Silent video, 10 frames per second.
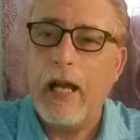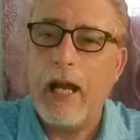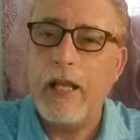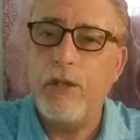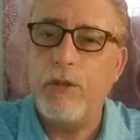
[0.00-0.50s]

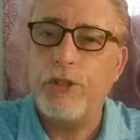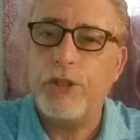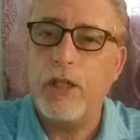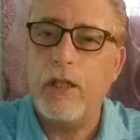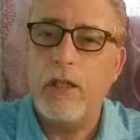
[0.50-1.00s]
How you doing,
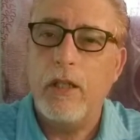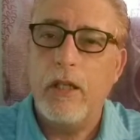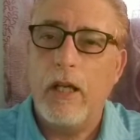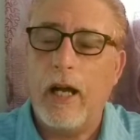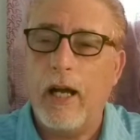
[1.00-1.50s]
sir?
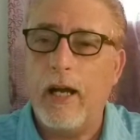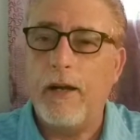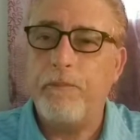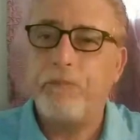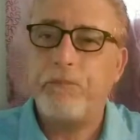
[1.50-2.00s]

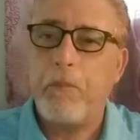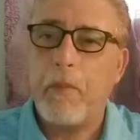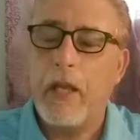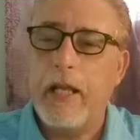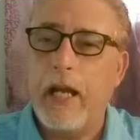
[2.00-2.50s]

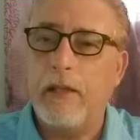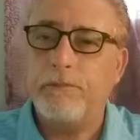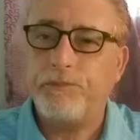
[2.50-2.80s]
Yeah.